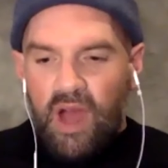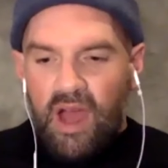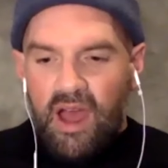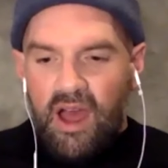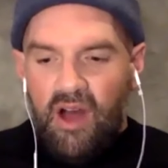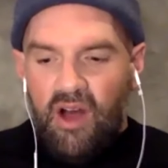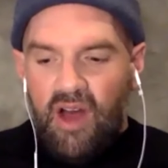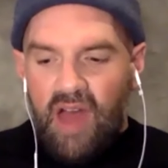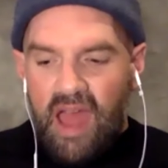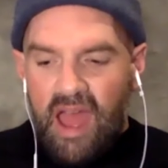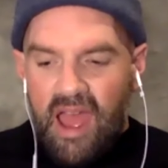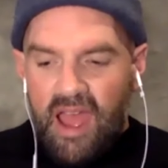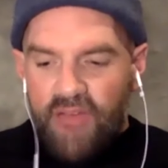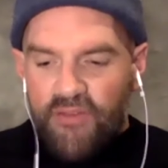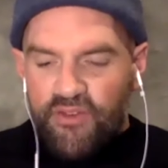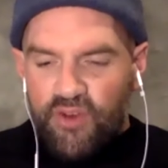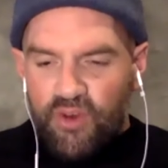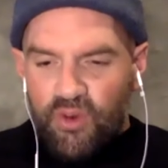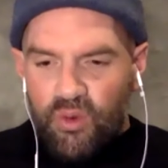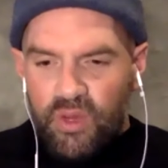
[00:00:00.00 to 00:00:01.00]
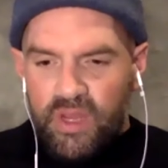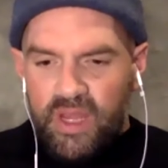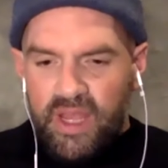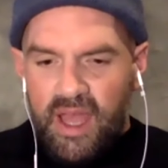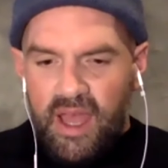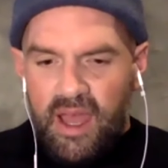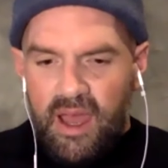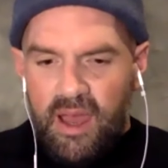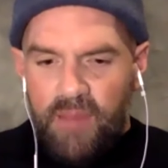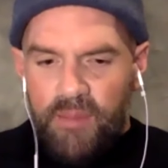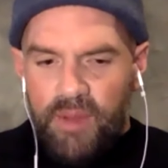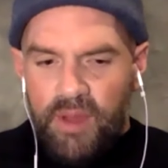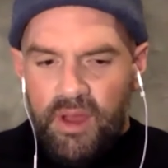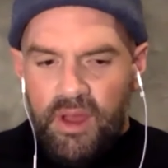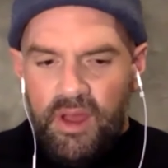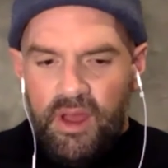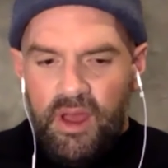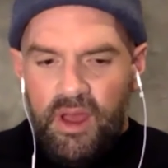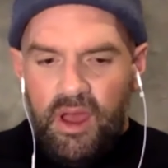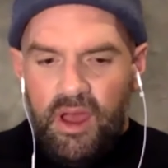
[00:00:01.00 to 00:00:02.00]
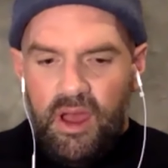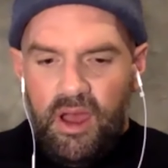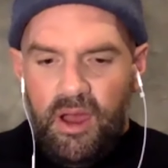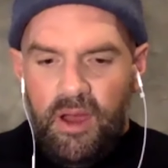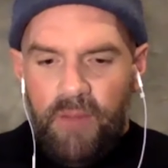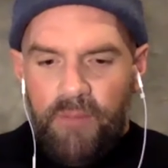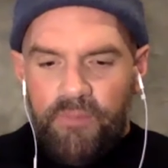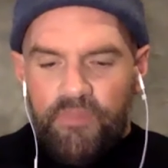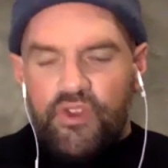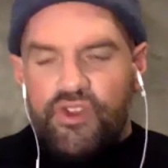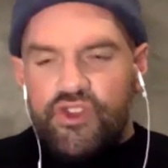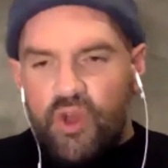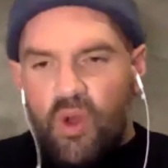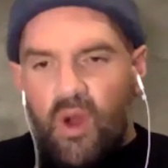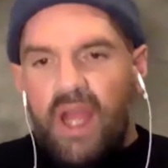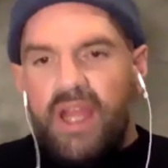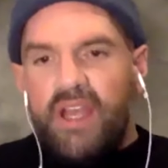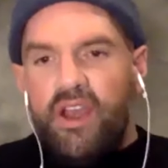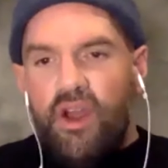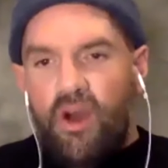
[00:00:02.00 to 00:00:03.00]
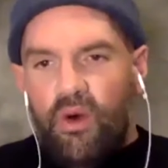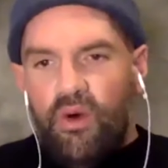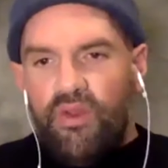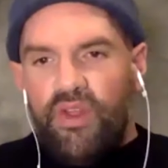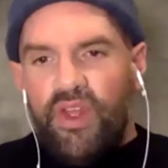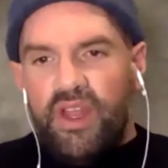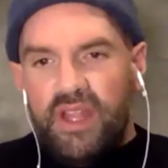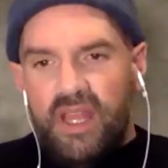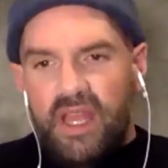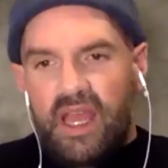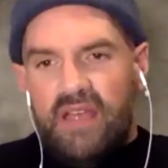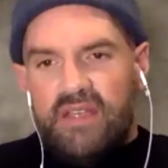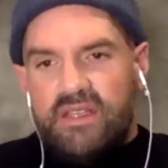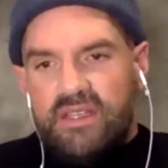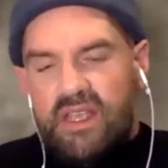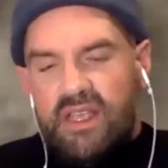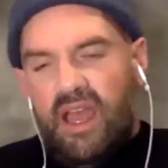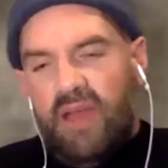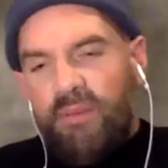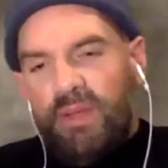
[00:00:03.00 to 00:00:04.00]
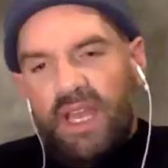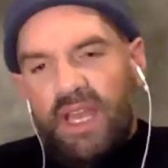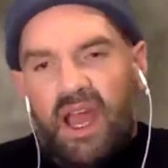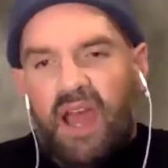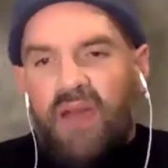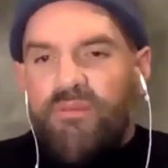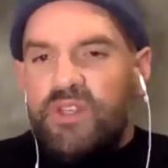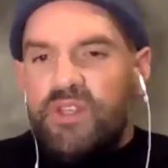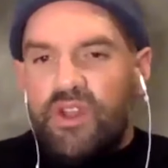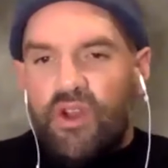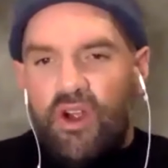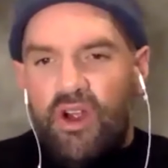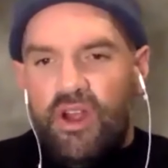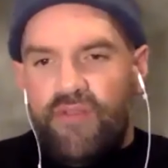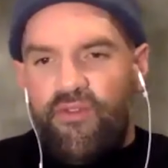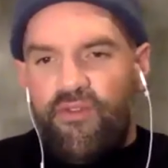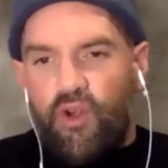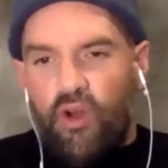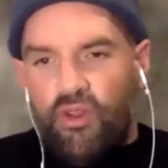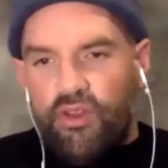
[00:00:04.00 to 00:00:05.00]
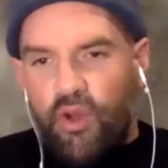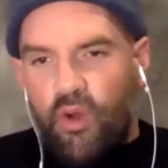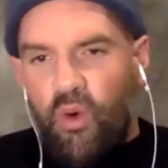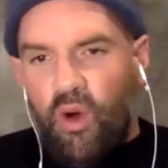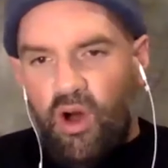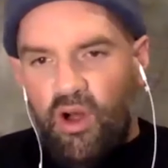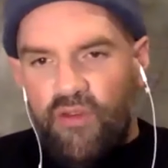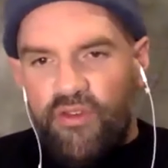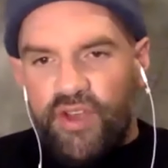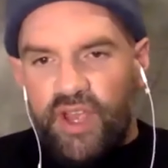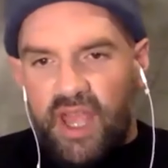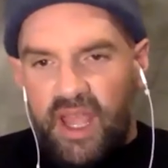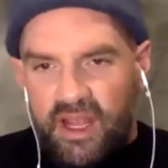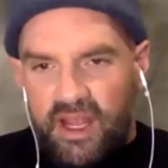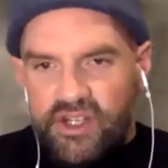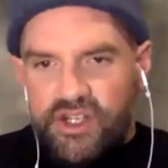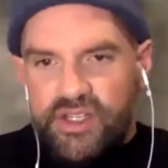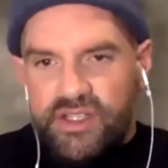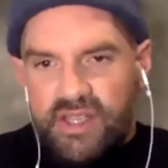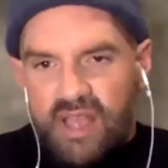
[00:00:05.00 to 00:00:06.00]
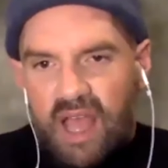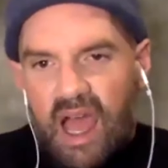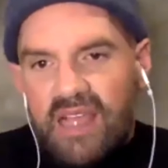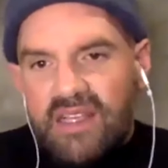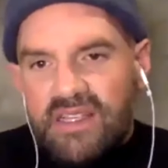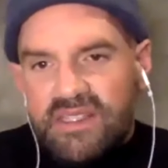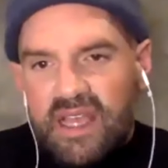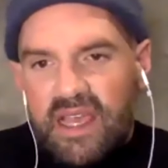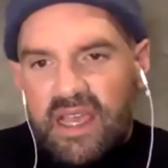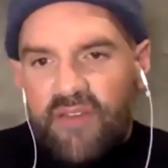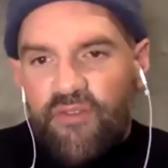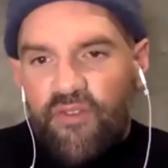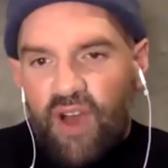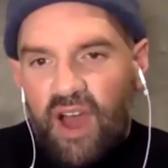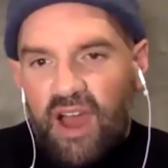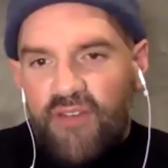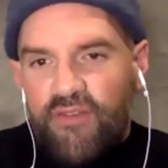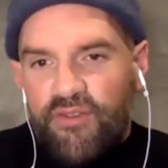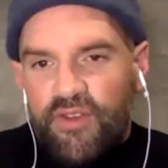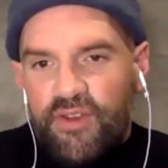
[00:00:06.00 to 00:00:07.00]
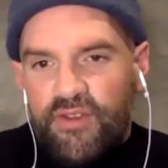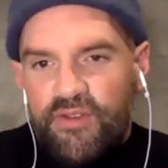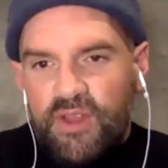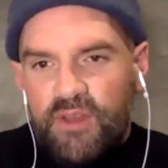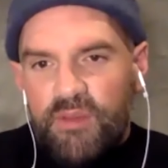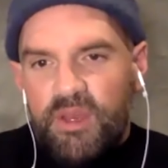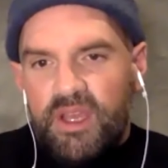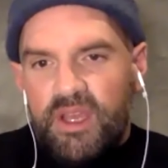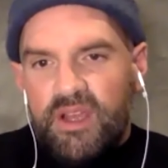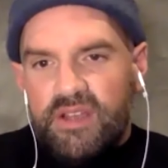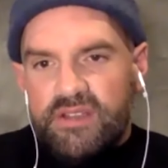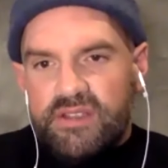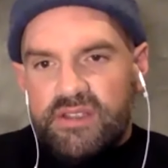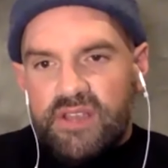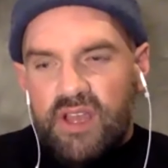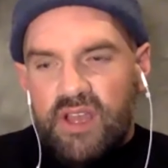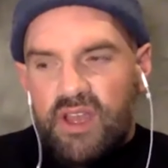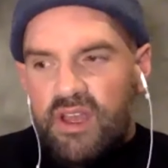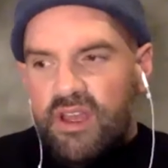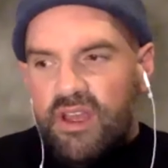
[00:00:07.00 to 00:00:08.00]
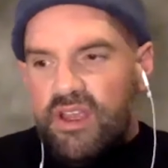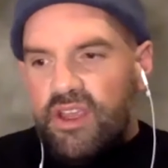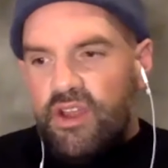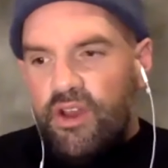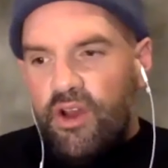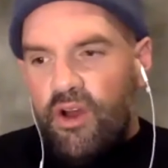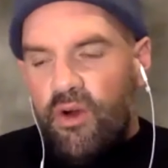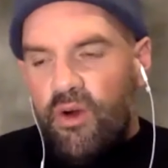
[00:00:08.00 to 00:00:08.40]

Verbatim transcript: while after rehab. Um, so I know that yes. I mean, I'm sorry for all the qualifications. I say 550 because you